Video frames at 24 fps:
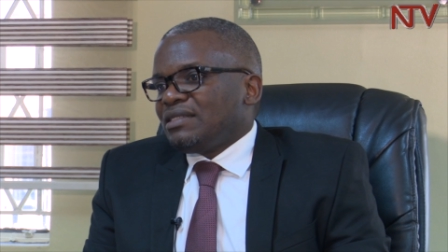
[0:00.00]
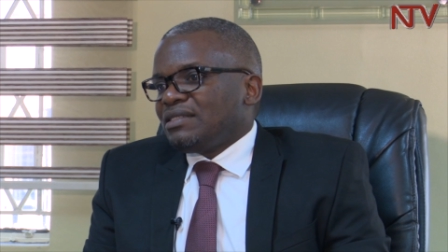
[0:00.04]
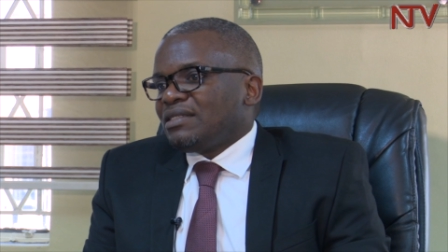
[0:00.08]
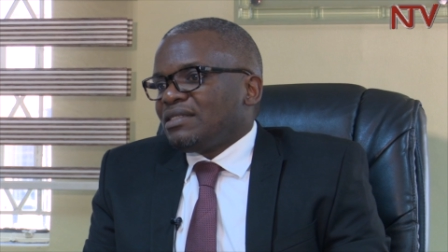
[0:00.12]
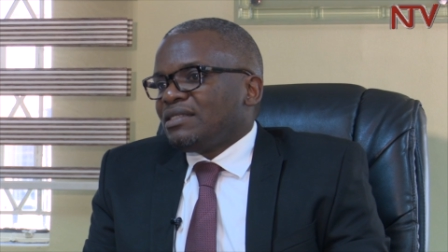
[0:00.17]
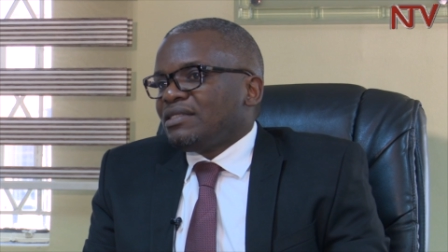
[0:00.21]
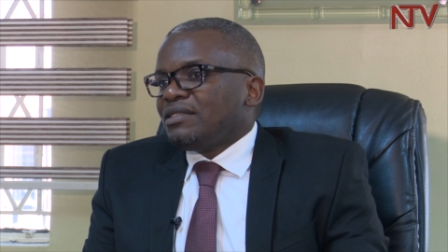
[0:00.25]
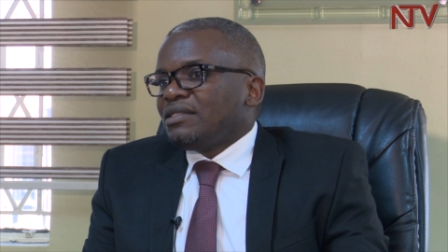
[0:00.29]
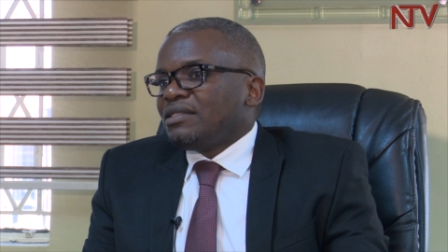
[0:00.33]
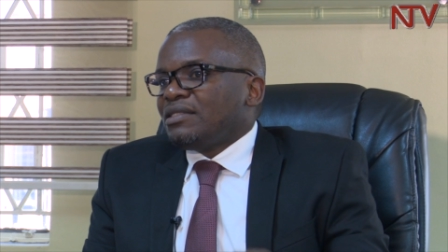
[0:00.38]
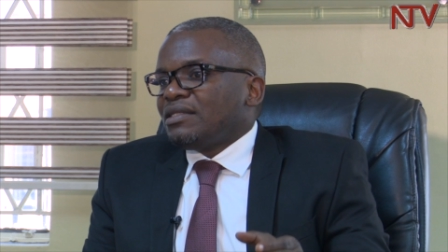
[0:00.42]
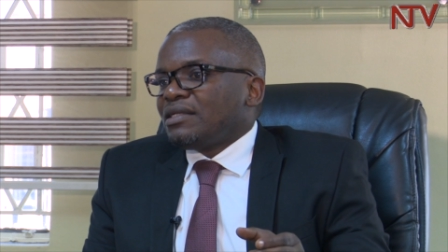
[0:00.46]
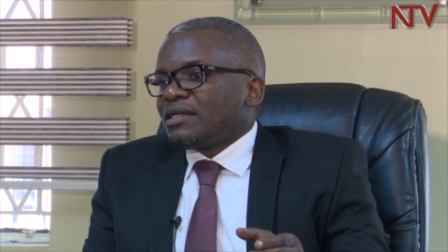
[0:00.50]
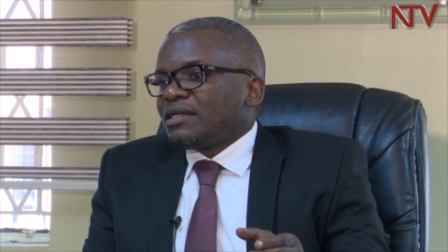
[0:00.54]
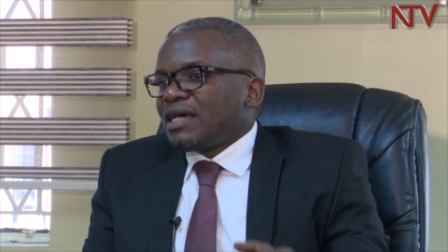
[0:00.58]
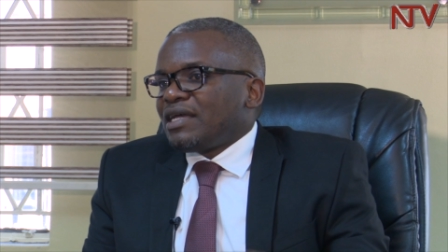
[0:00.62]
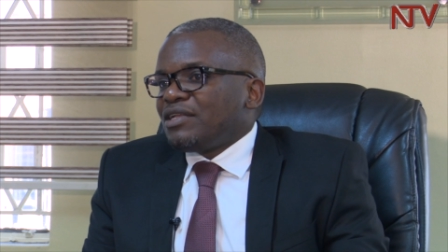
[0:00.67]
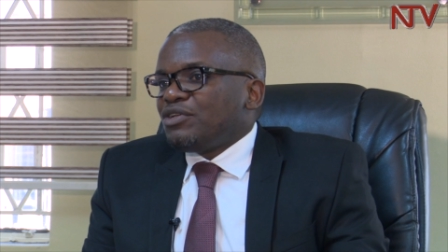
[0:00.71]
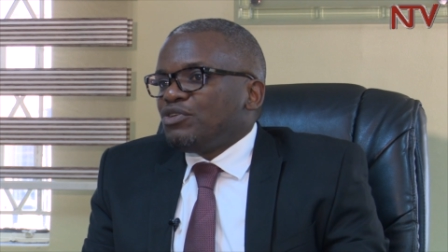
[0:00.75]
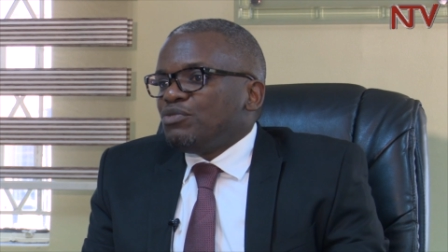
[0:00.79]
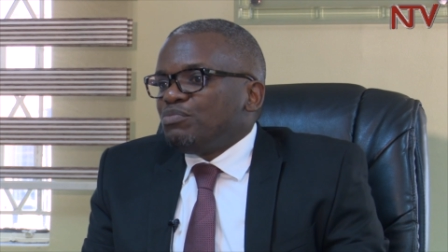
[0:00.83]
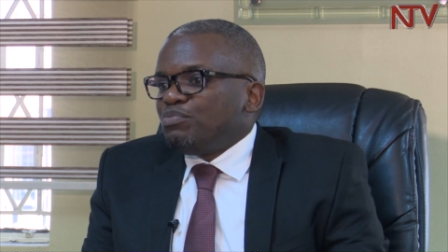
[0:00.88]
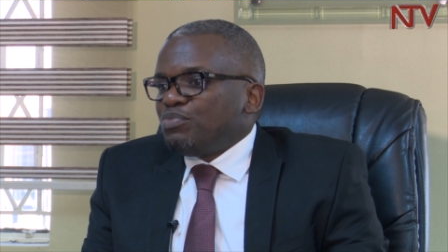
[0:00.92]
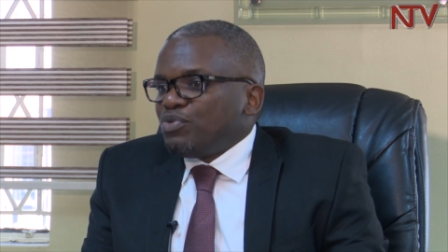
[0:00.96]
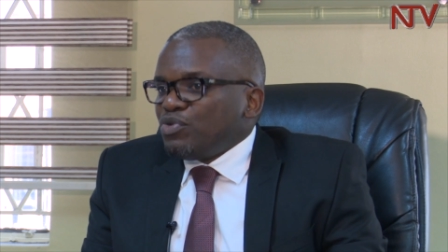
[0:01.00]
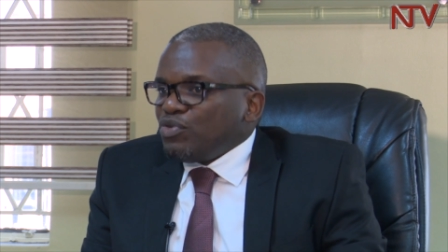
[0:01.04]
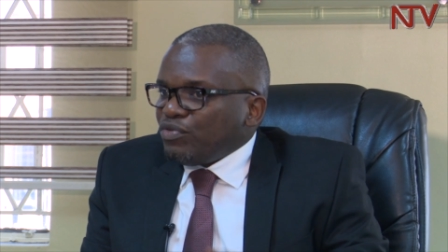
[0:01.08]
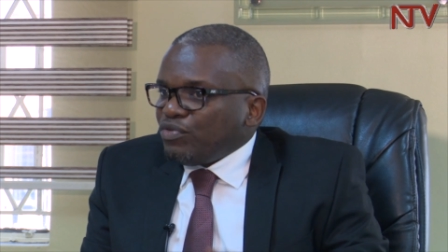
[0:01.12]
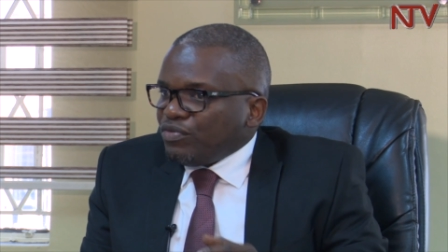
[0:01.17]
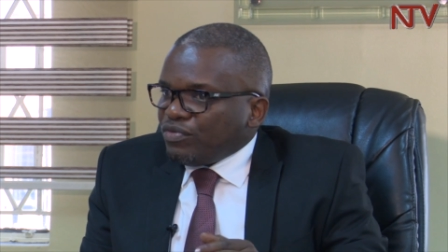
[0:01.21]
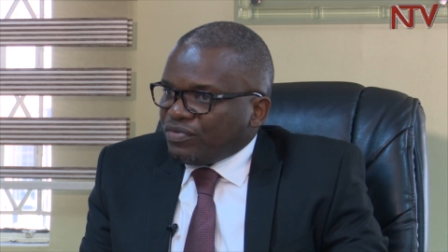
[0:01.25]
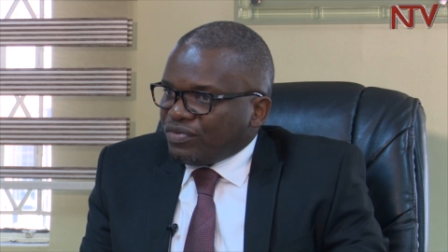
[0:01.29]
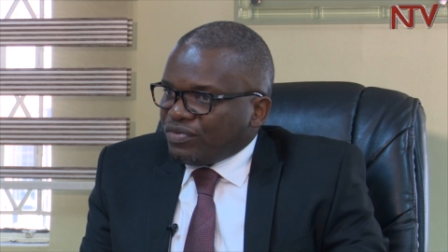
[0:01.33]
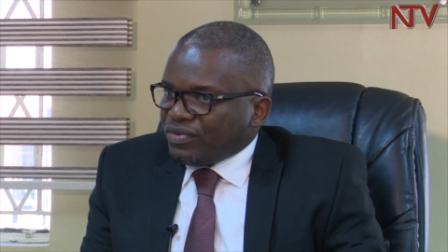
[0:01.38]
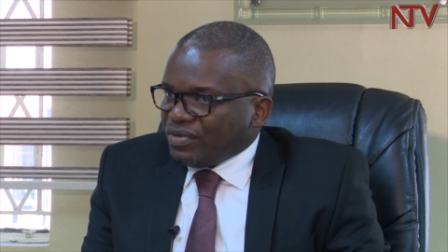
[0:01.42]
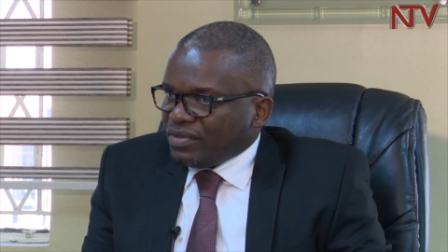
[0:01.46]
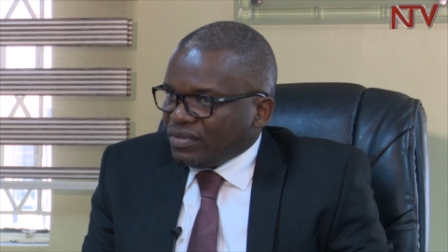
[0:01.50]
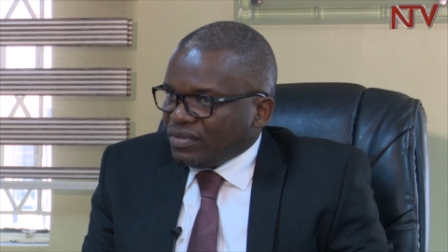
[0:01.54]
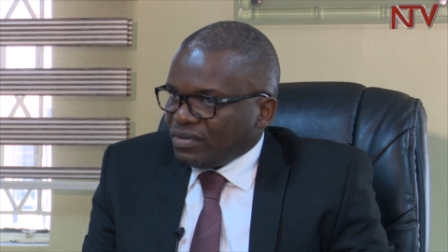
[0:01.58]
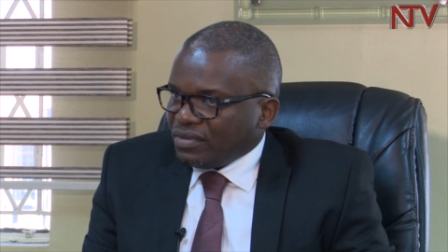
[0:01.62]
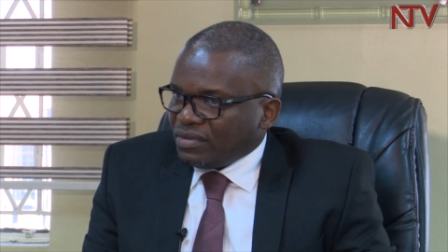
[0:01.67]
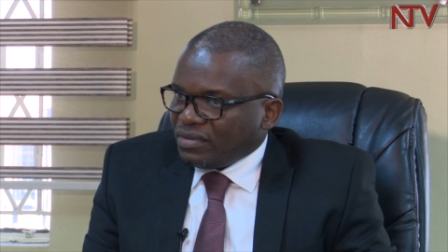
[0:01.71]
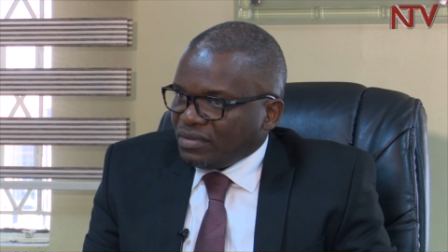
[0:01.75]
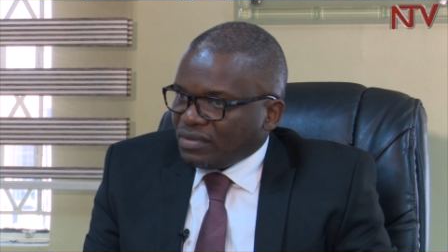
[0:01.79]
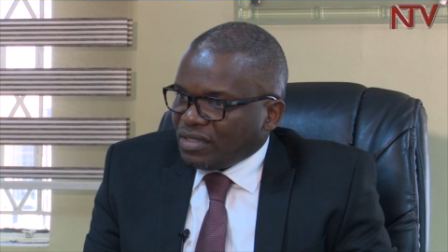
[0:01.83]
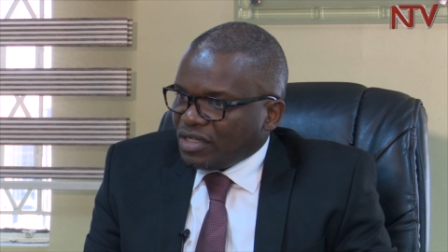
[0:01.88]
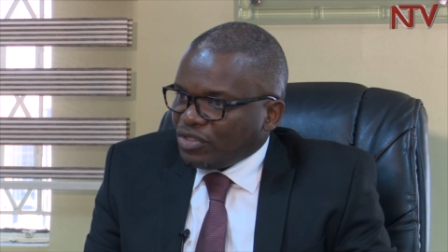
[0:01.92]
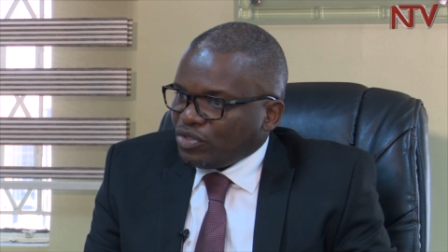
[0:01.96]
is, can you prove
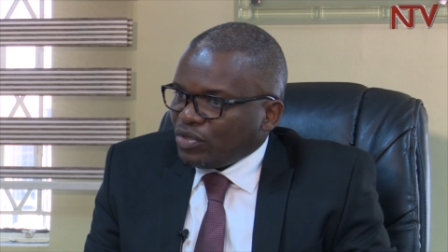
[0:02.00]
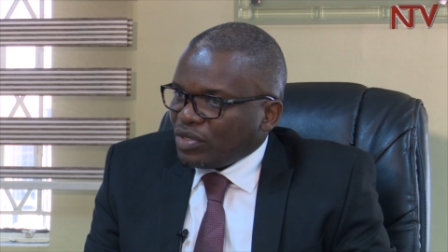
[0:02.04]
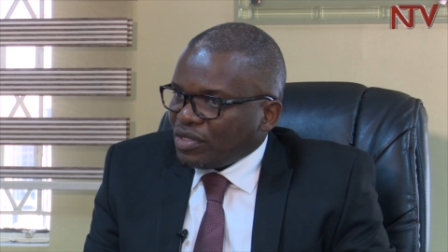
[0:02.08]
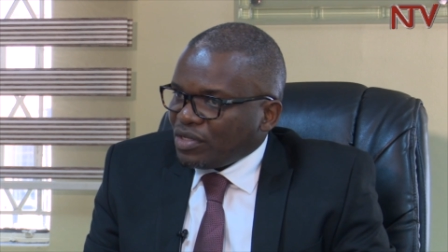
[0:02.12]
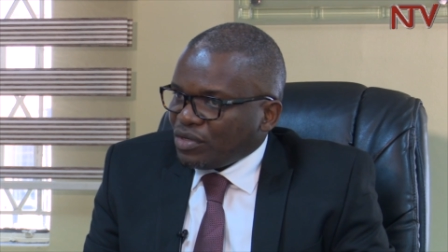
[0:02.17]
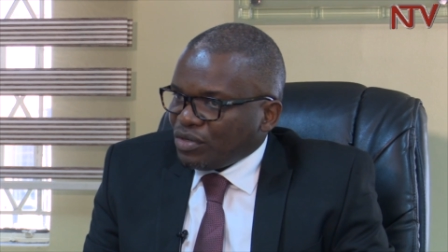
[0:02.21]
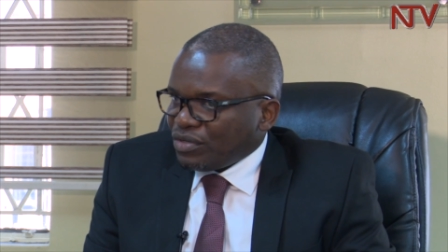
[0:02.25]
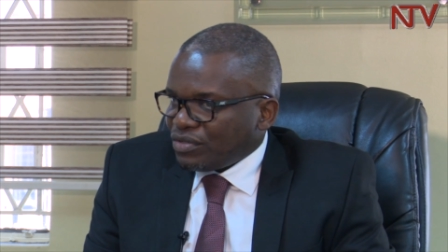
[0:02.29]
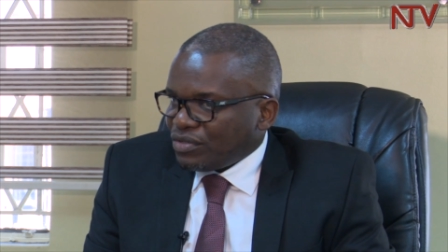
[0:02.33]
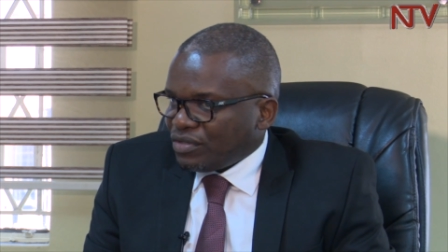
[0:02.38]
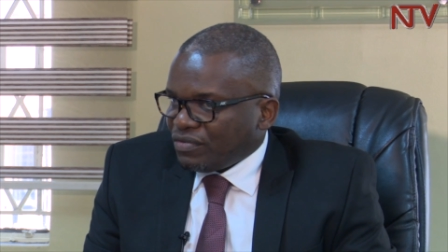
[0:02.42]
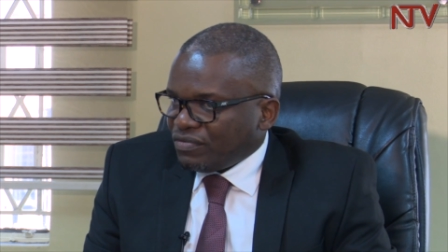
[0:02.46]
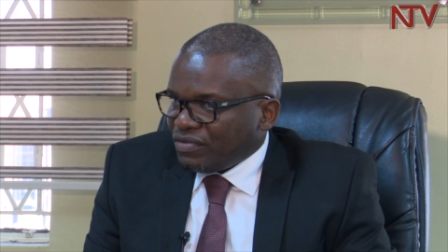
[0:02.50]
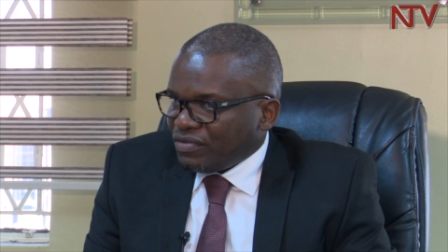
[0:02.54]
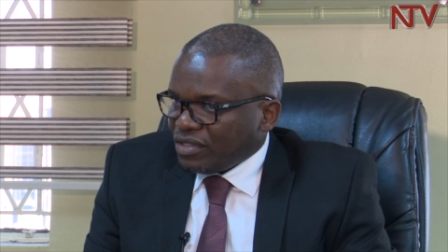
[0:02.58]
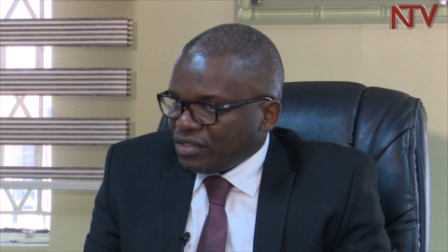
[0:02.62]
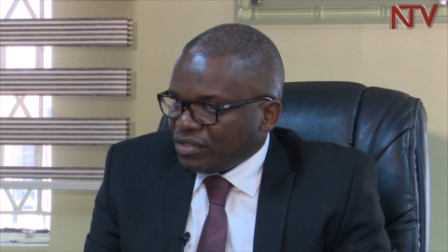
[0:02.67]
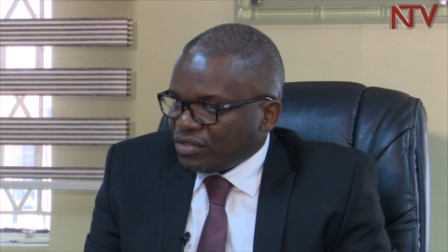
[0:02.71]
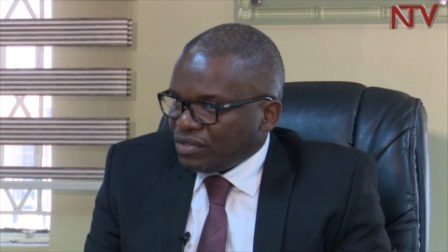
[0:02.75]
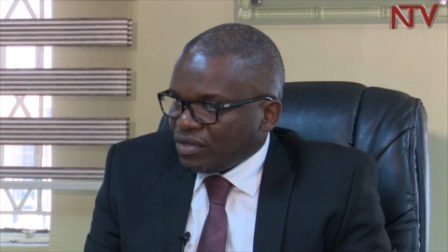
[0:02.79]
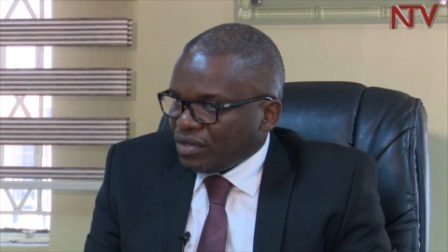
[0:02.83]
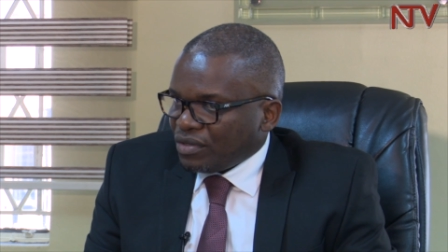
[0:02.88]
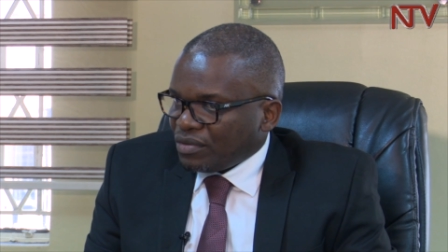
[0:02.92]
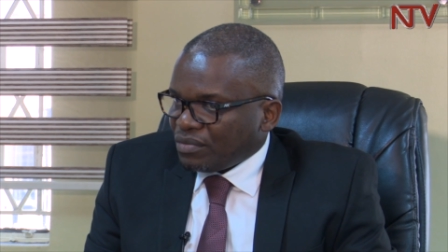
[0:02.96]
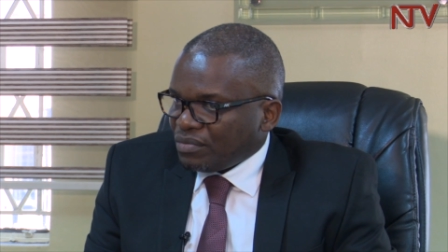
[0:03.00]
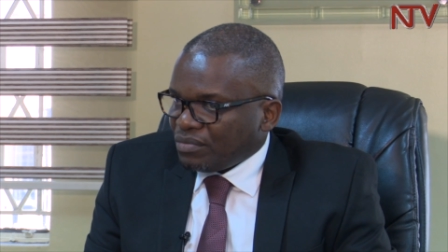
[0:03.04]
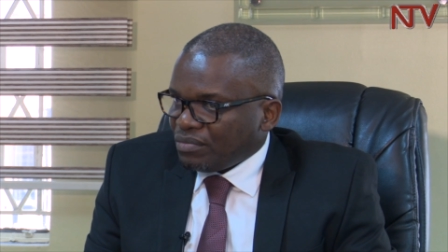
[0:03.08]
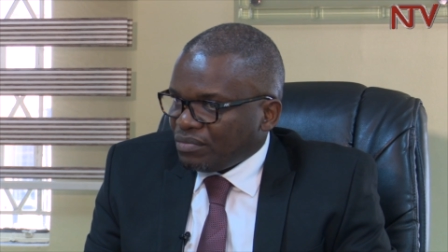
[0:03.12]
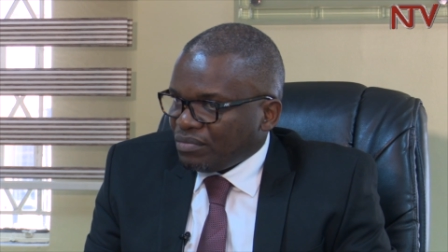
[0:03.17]
that you are the author of this song